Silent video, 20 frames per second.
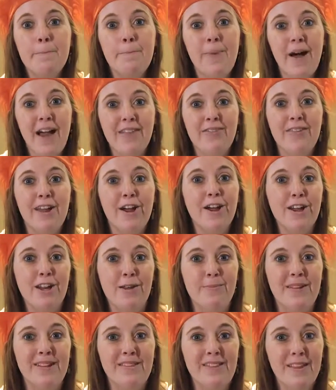but they're
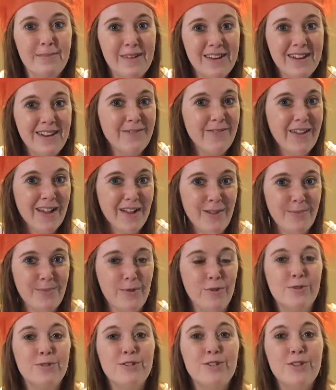gonna be limited
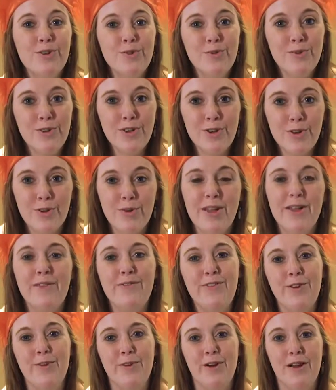available to you
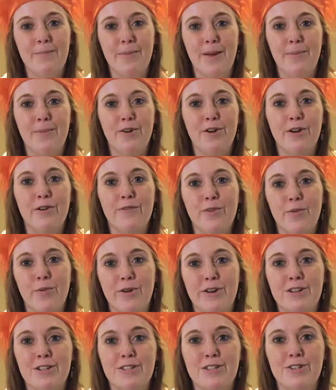if you are a member of the
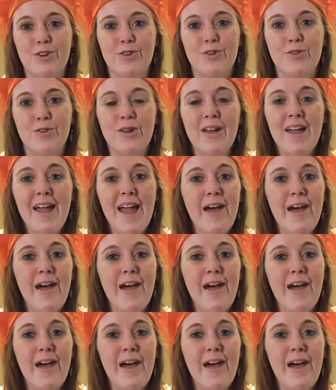WiYNNer's Circle.